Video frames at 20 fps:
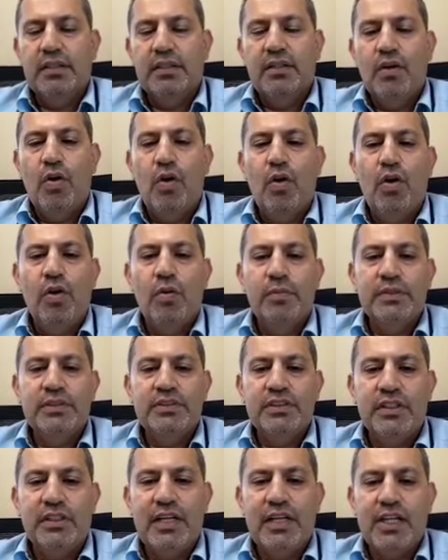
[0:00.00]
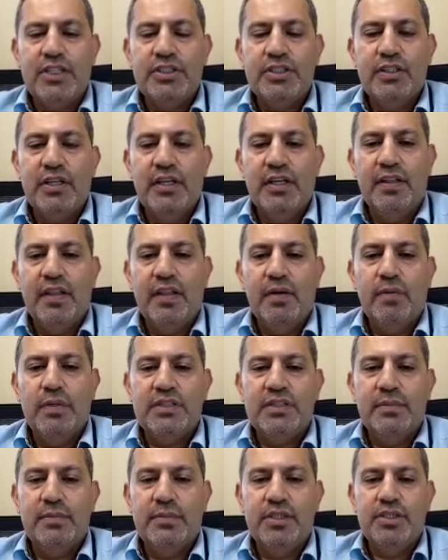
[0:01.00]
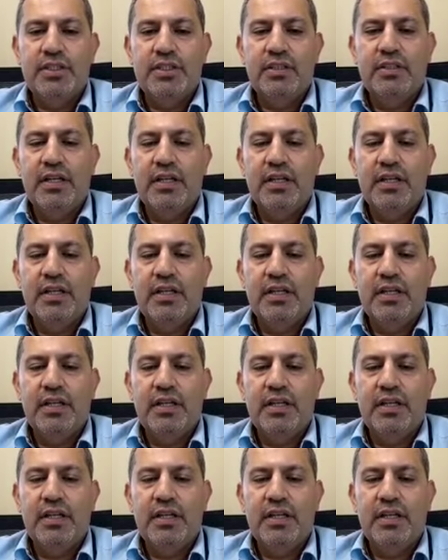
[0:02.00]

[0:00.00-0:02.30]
home internationally. There was a mission.